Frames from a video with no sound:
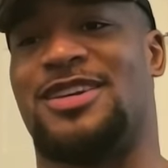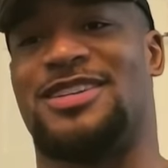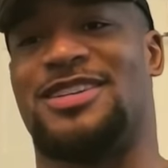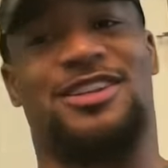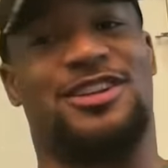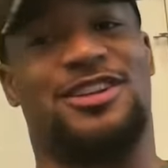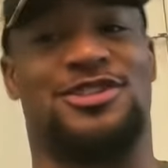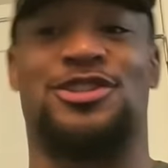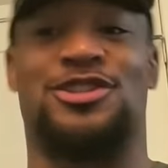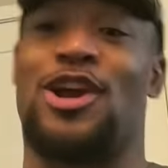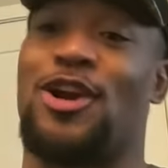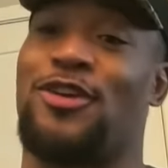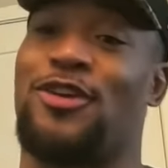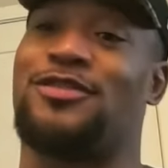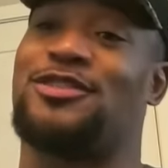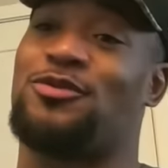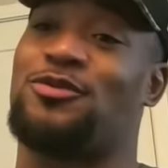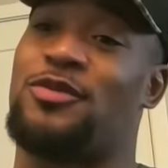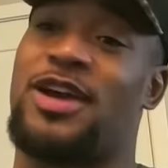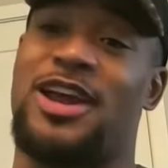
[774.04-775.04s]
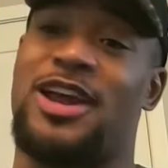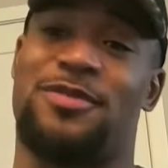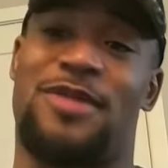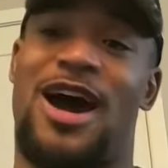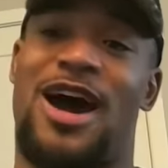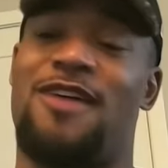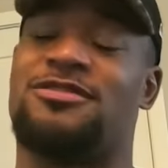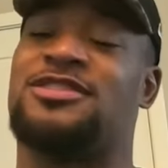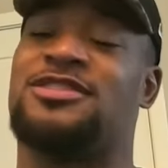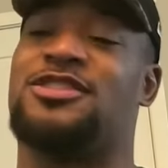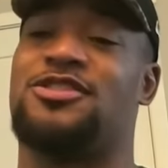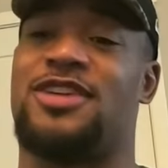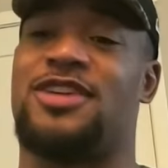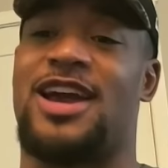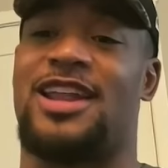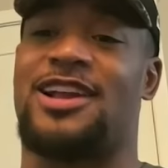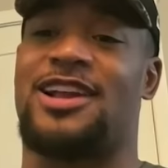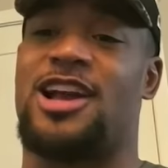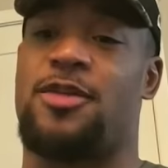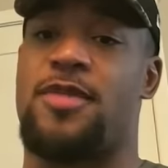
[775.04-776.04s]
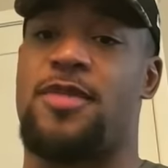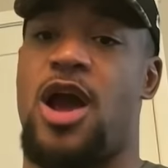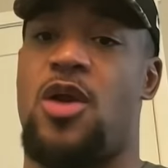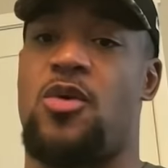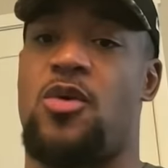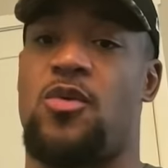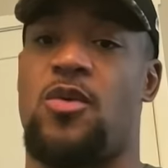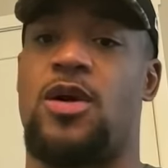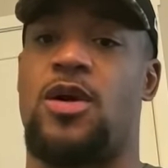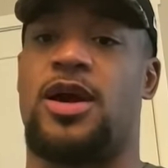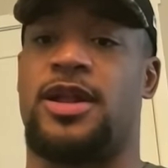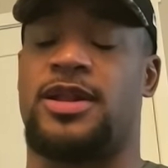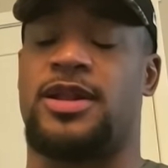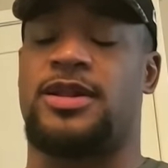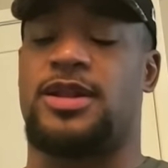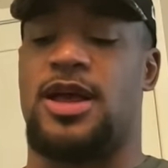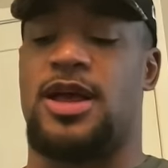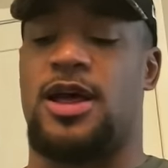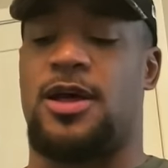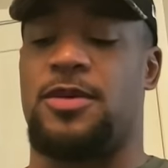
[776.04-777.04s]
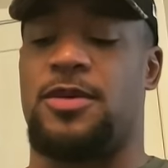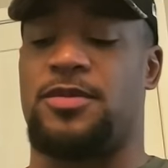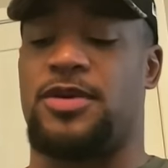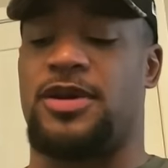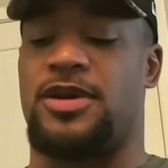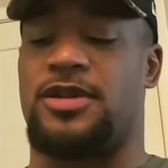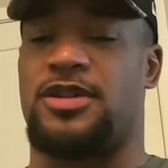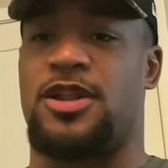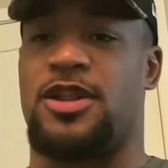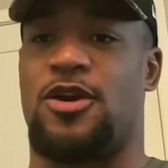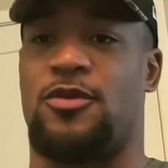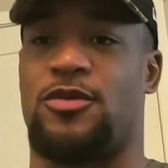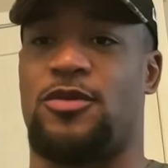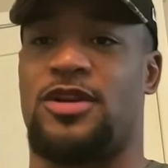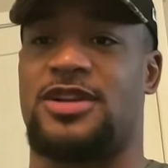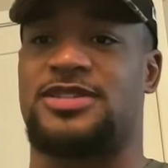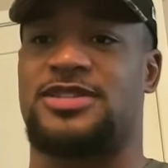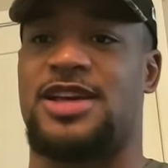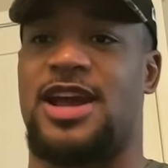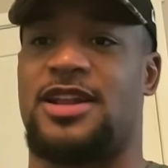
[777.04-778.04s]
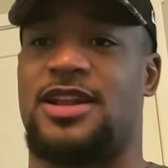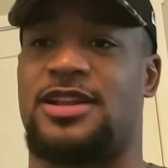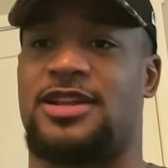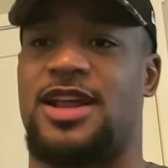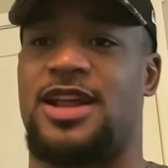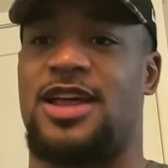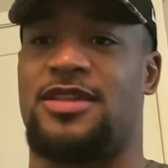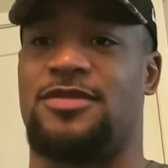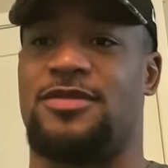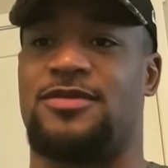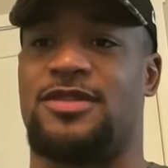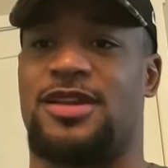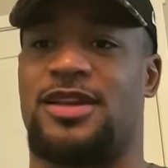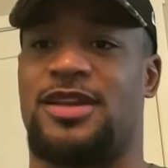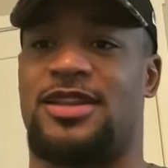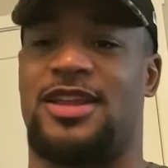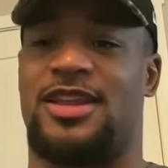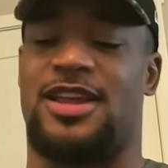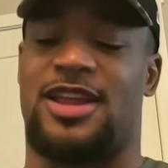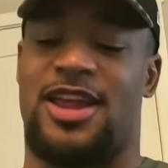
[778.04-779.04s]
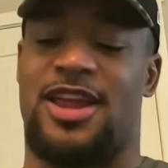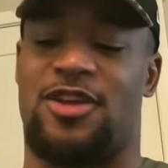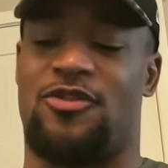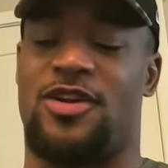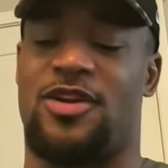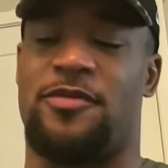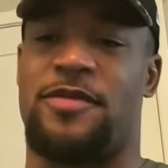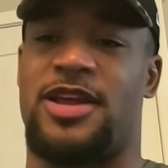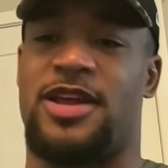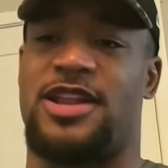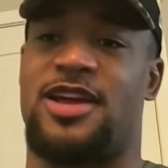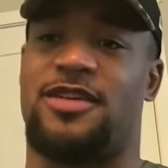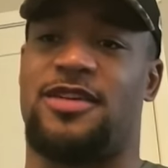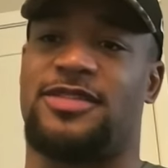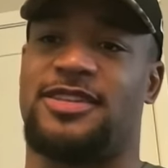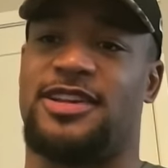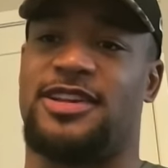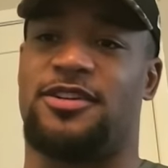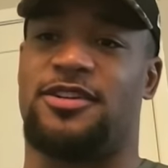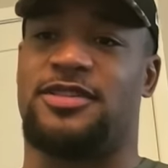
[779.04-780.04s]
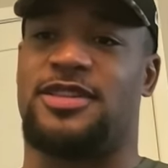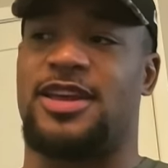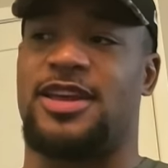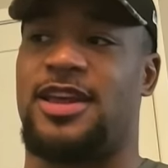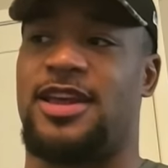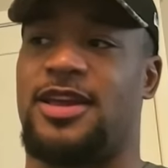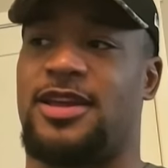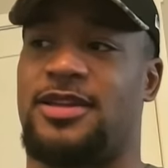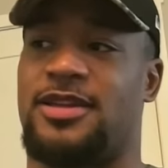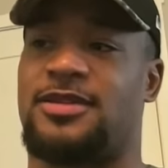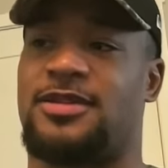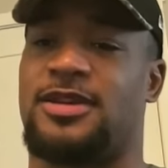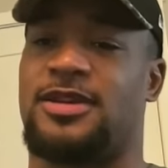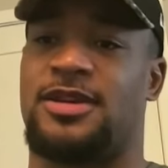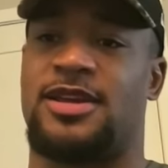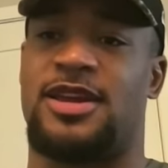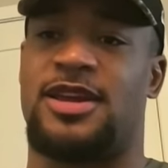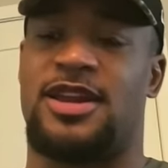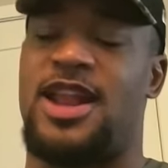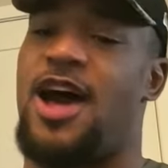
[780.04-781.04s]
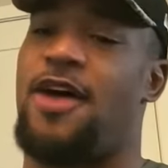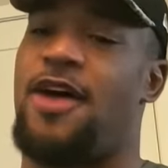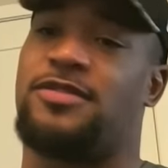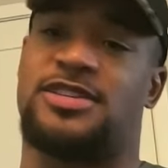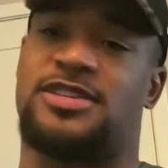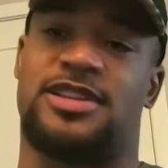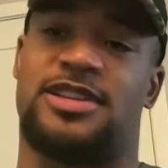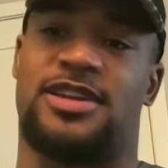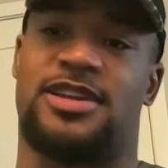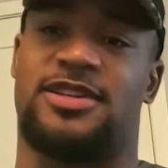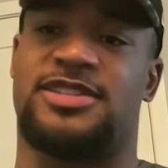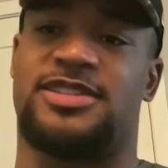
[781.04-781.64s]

deserve to win, but obviously you got to come out one. Um, but no, we're excited, and, I, and, and Green Bay definitely did their thing, and and obviously